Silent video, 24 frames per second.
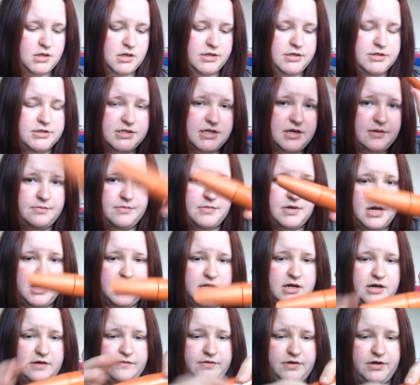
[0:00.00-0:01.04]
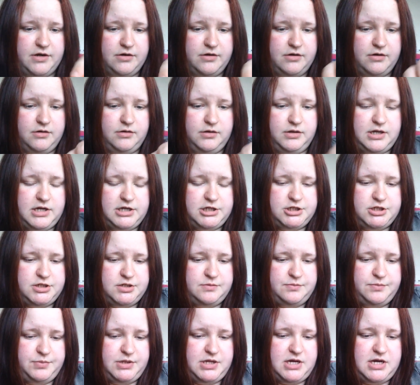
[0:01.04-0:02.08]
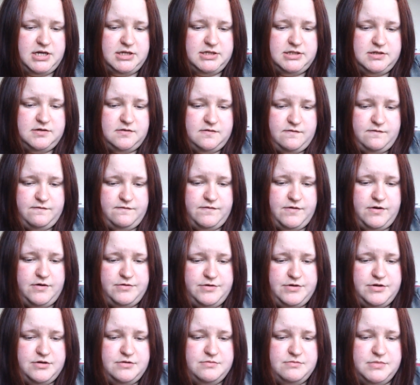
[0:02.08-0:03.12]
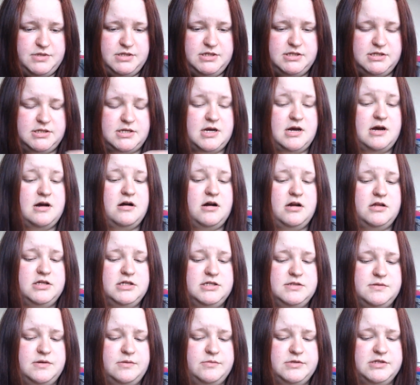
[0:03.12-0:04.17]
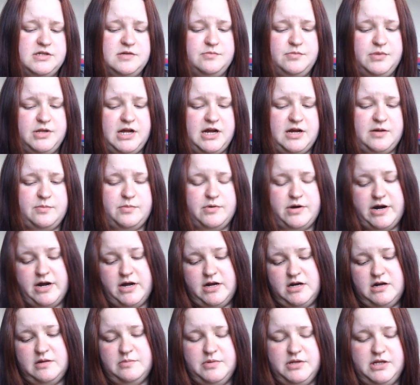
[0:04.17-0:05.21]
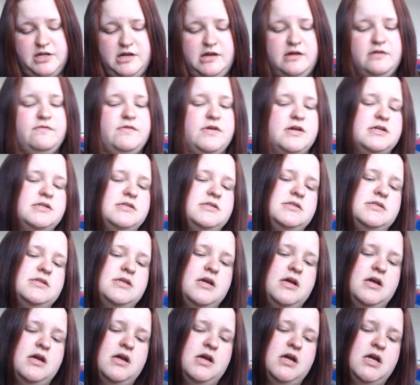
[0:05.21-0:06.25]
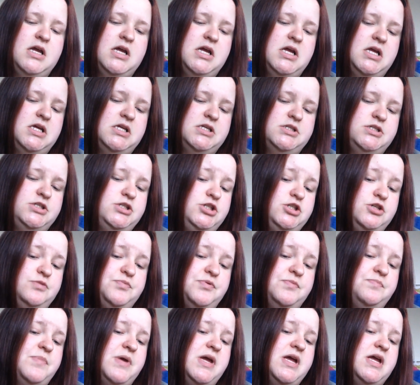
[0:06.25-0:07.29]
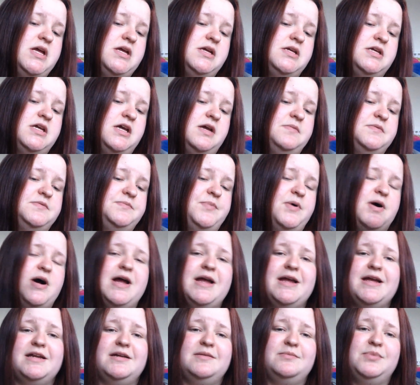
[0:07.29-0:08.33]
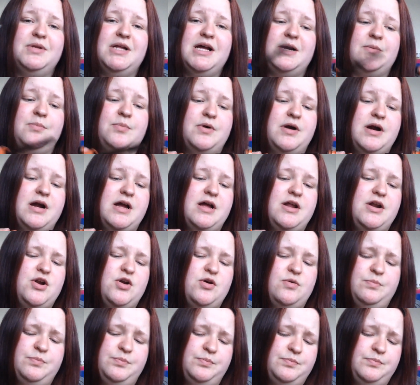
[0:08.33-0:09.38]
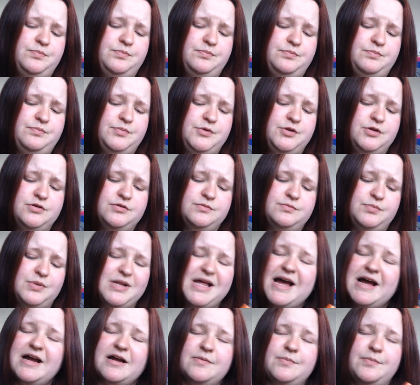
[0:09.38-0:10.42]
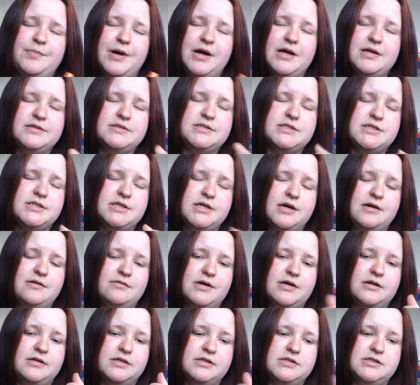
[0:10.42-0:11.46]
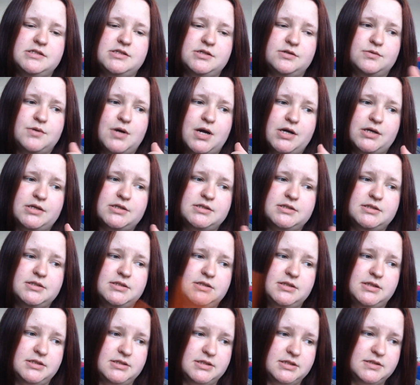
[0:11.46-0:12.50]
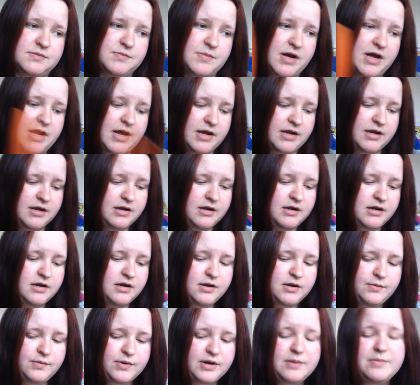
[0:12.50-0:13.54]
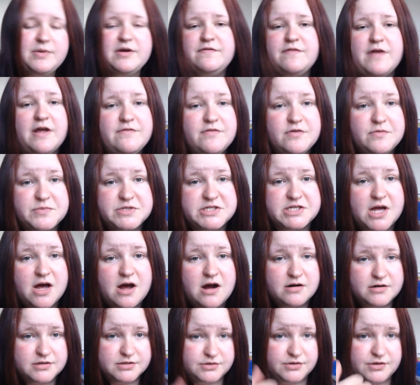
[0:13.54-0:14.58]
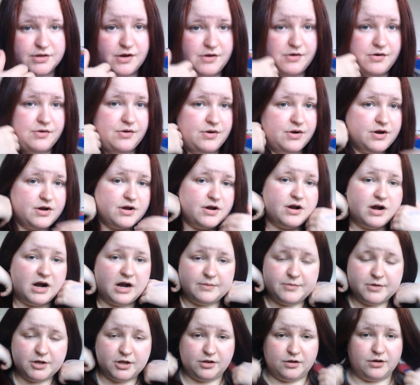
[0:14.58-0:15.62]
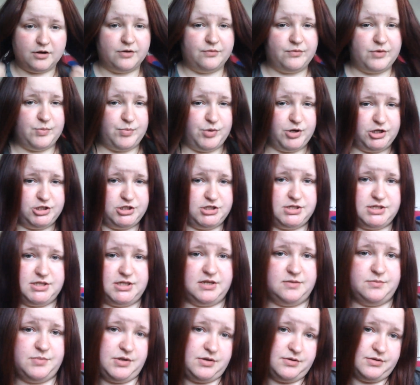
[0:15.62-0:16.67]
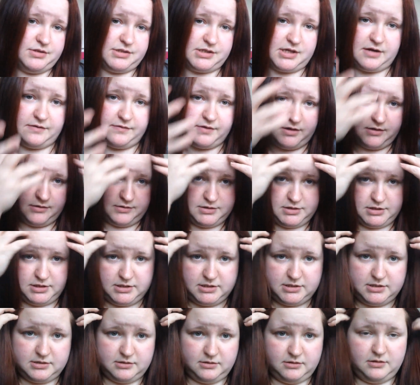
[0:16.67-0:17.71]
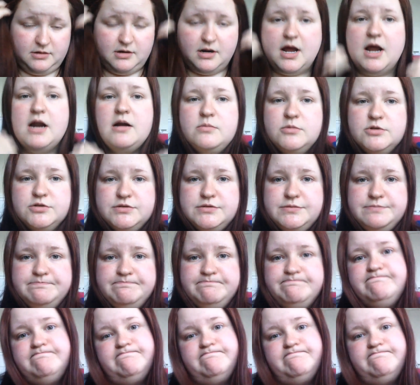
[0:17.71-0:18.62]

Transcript: I used up a CoverGirl Lush Blast Volume Mascara. This one was in black brown, I believe. Yes. Stupid me keeps buying it in black brown, not not black, but oh well, it still works. This is my one of my favourite mascaras, although I'm no longer repurchasing it because CoverGirl tests on animals.